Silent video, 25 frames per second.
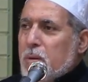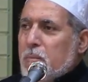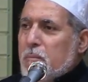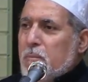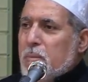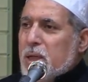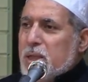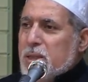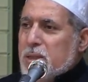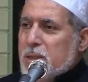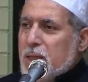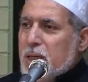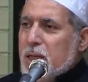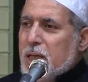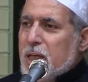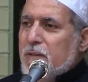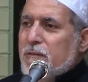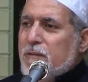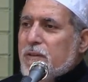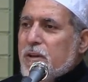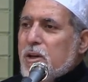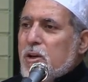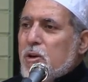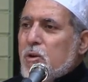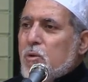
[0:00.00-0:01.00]
but
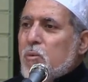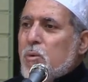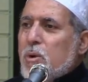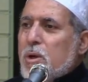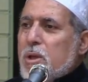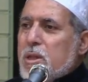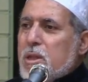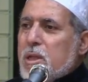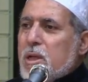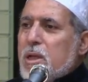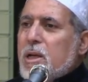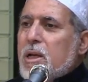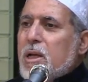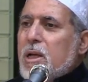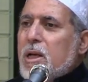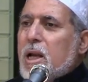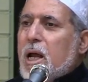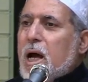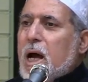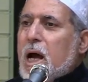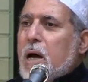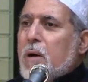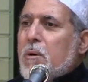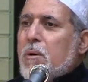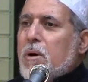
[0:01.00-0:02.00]
even
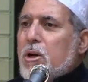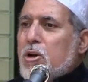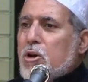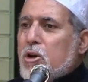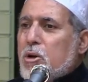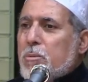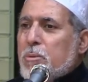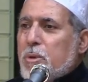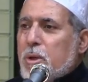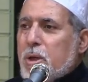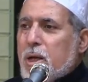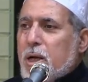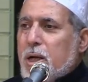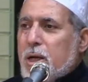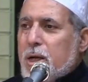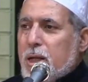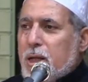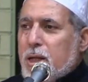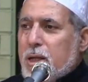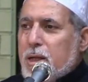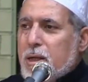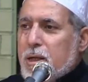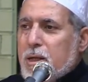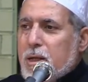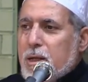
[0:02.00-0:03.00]
within our
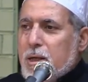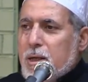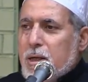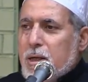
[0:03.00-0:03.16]
community?